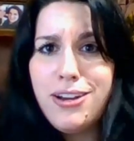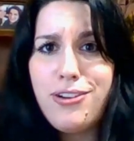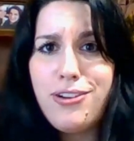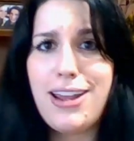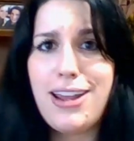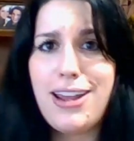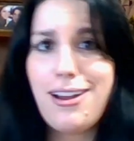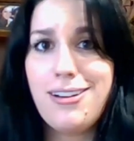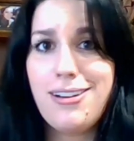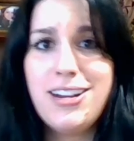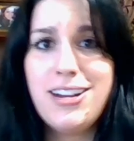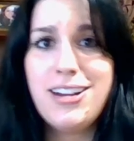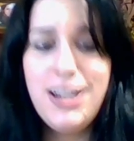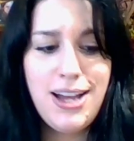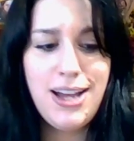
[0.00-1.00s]
gray yarn.
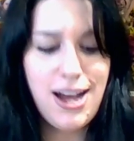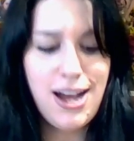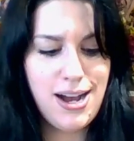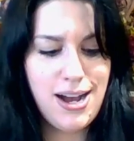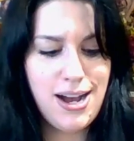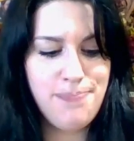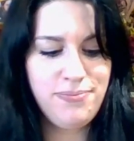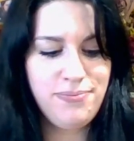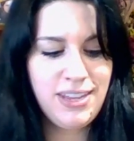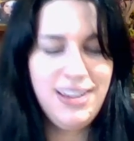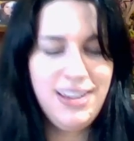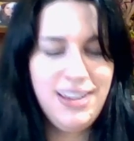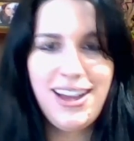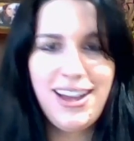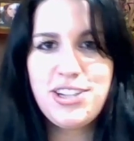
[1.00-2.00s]

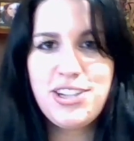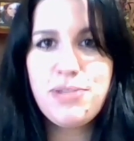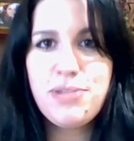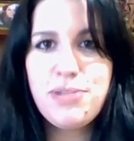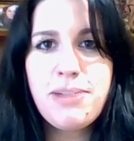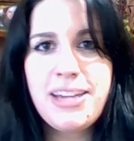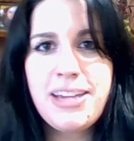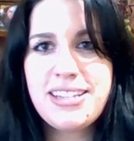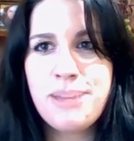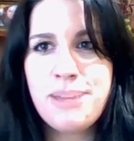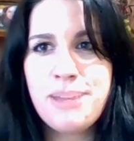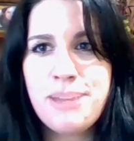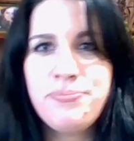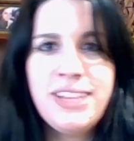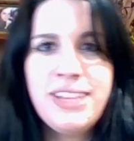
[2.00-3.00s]
I do want to make
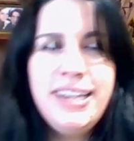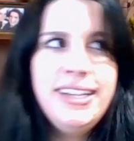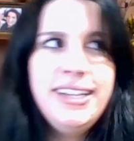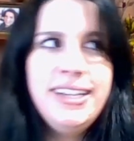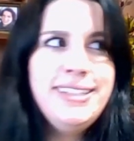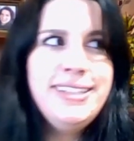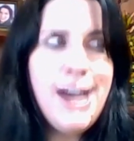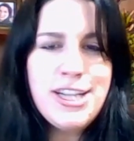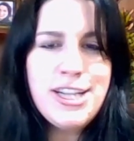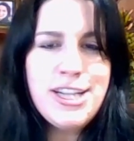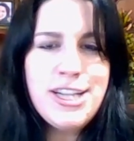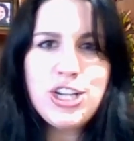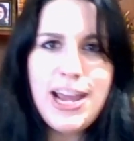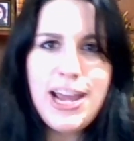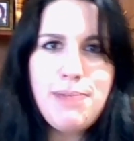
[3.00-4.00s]
some
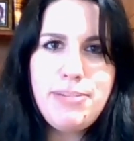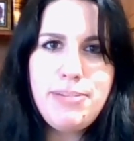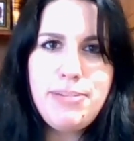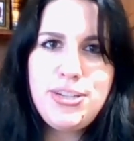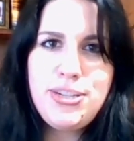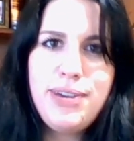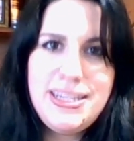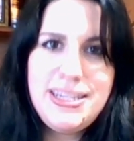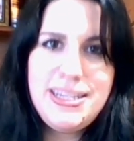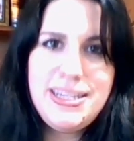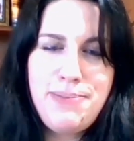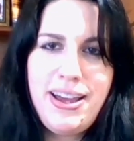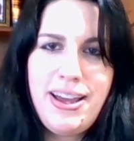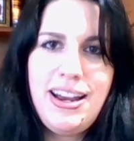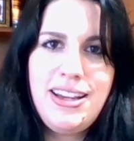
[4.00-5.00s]
non-gray baby toys,
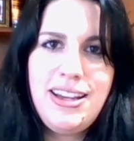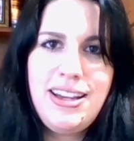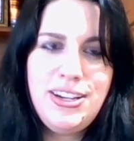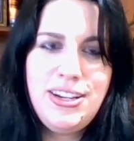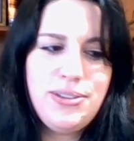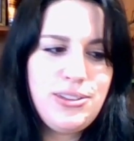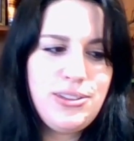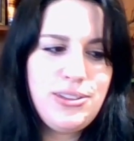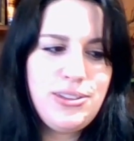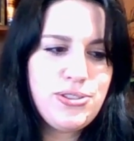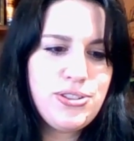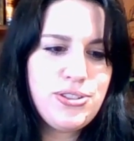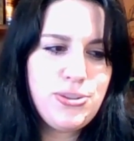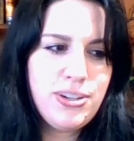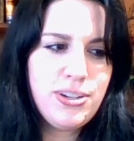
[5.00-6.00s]
but you know, those are
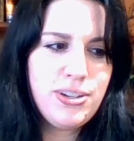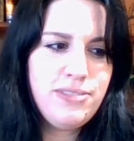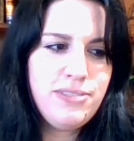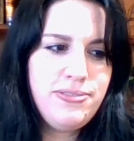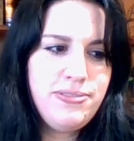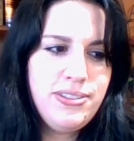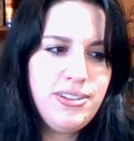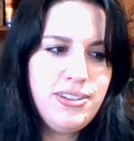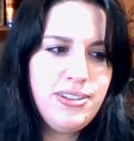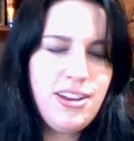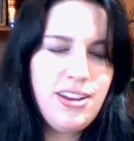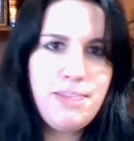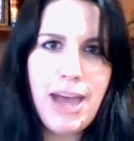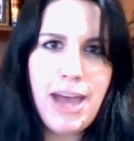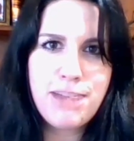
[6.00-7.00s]
sort of on
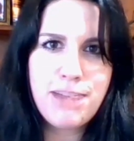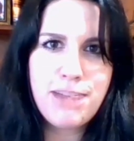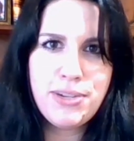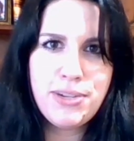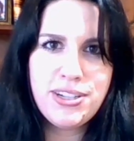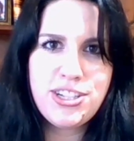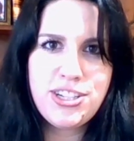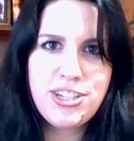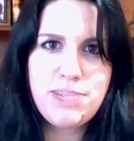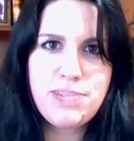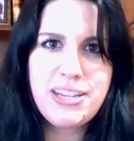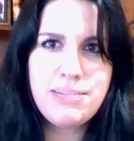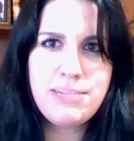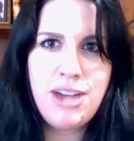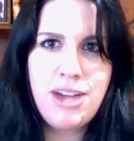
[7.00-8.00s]
the back burner just
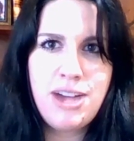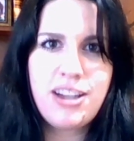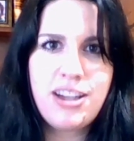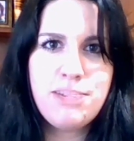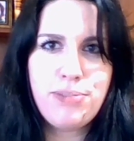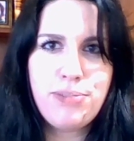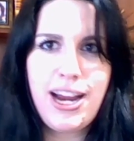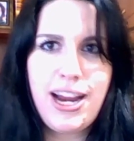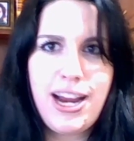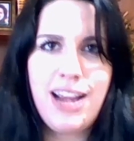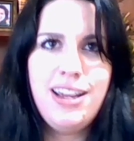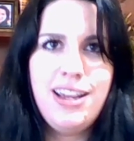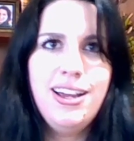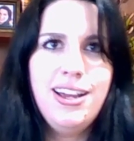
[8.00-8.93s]
because I'm not going to bring.